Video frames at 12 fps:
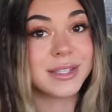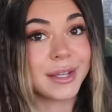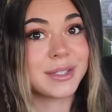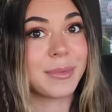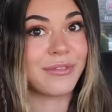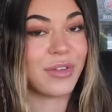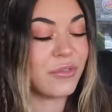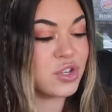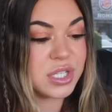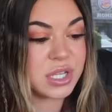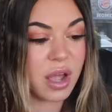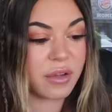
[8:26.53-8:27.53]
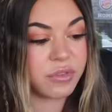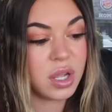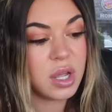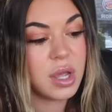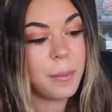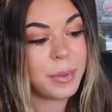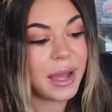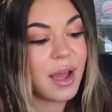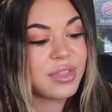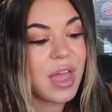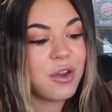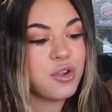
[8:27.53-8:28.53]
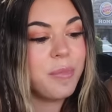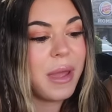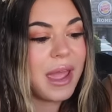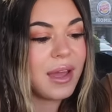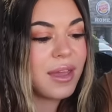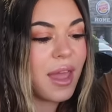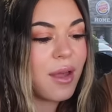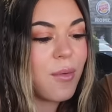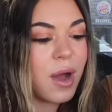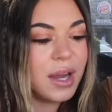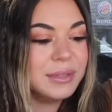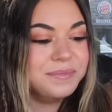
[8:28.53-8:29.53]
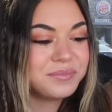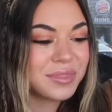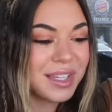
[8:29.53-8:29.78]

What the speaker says: That's my favorite stuff, but I got that new pancake one.